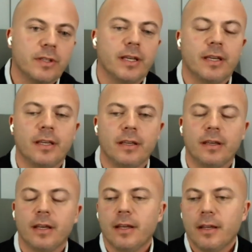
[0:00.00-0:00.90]

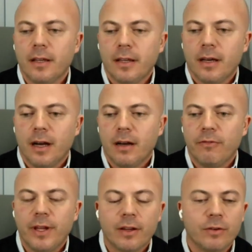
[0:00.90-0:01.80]
They
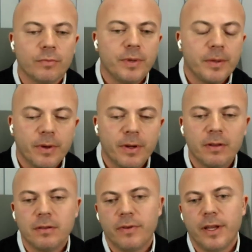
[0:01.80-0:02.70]
are very good people,